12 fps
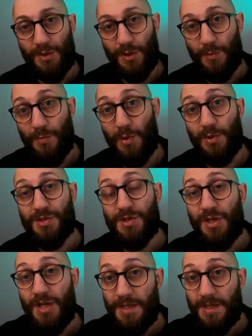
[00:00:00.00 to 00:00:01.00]
going to push
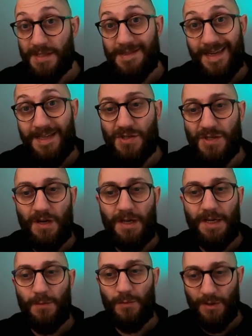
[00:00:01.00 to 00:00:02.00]
stage 9,